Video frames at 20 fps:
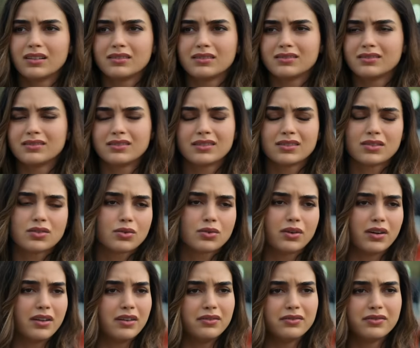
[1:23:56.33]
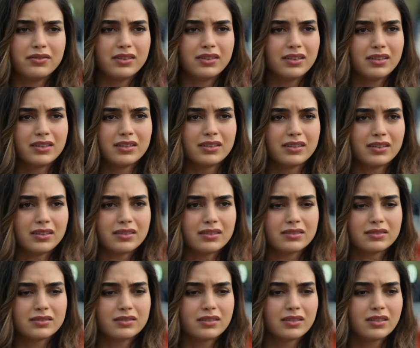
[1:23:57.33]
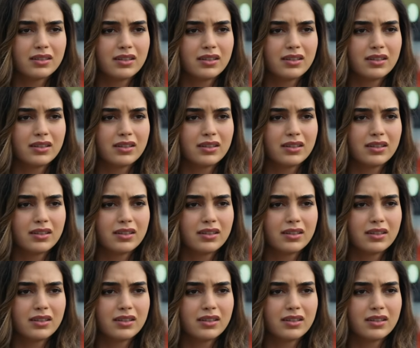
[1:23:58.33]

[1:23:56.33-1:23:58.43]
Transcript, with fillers: Loomis in this one. It'll always be